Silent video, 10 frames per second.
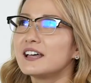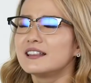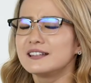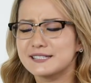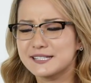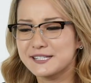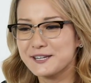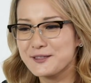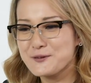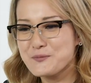Let's
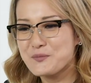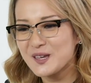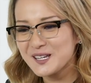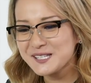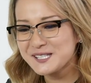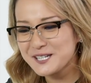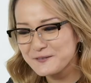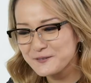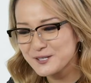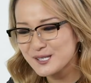see, the biggest
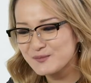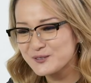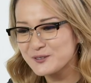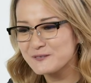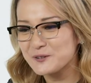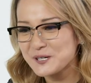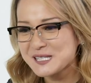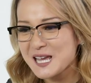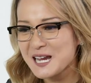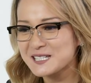difference between
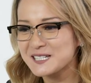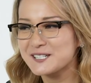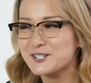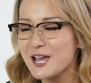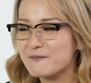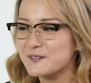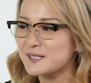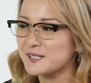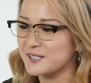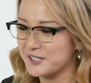voice acting in
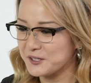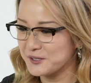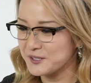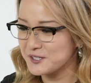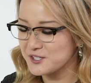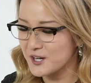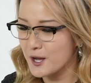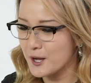Japanese and English.